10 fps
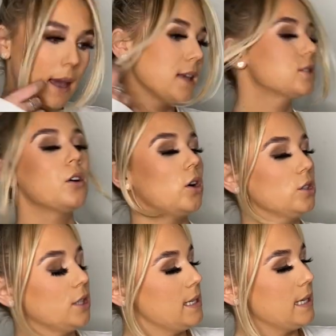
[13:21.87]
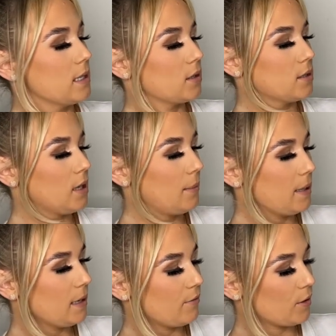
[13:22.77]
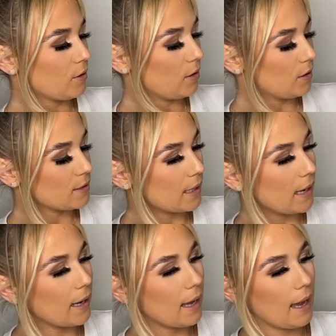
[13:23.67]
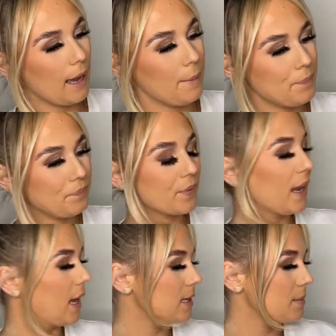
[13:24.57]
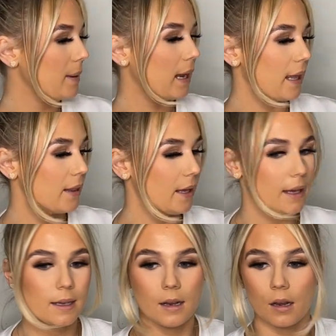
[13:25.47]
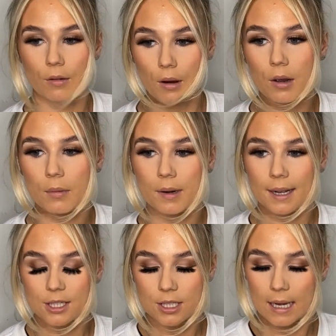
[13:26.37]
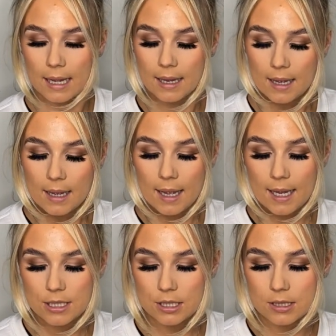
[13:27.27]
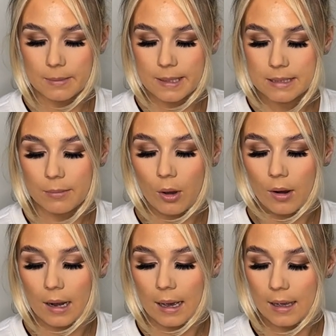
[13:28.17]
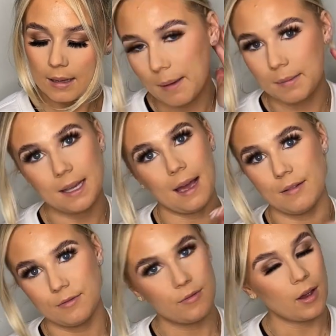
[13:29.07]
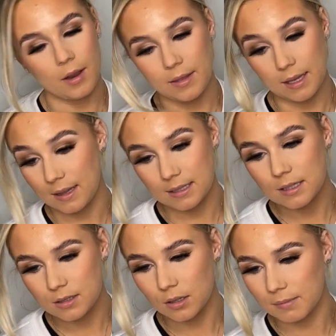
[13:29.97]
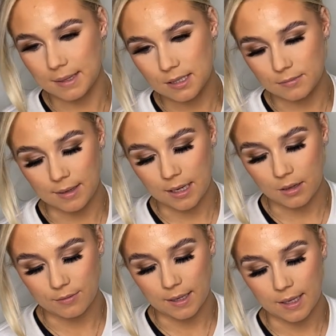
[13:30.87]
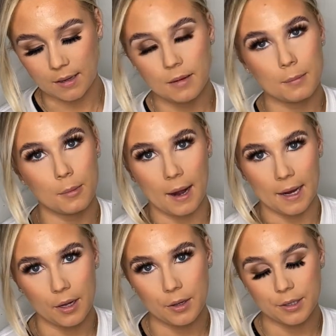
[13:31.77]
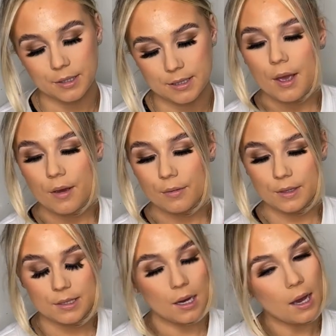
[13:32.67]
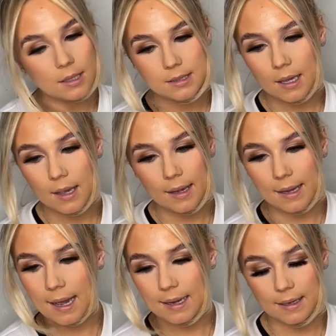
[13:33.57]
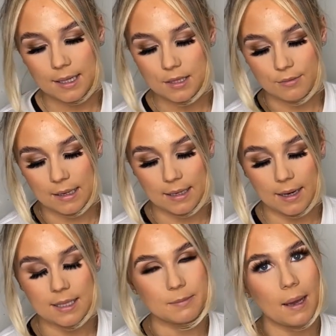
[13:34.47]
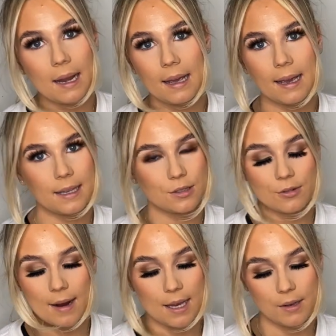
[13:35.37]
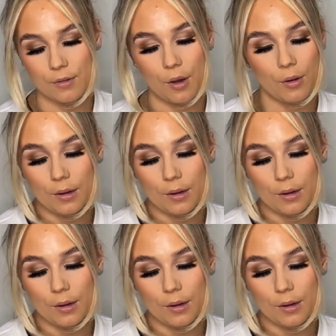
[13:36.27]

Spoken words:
It's gorgeous. It's got so many different colours in it. It is a bit like the Le Roc one, actually. It's just a bit smaller. Yeah, this has done me some really lovely bright looks. For a starter, again, it's a really nice palette. It's great. You've got all the